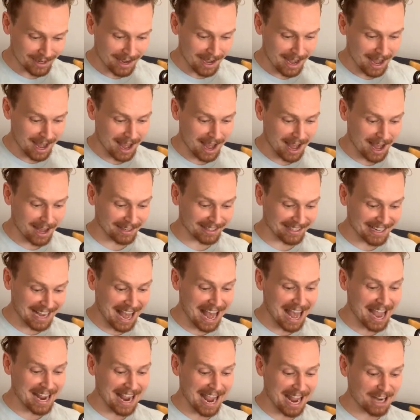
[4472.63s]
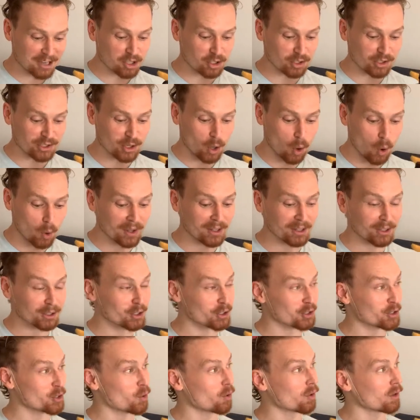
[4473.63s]
Guy Etchell's Oil
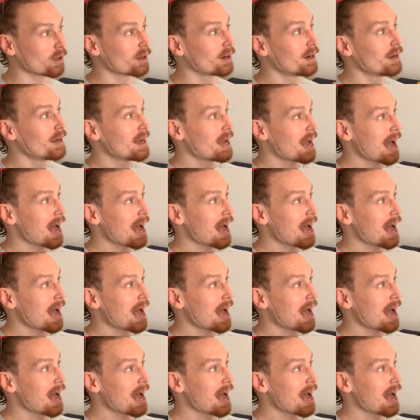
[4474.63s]
Your Door.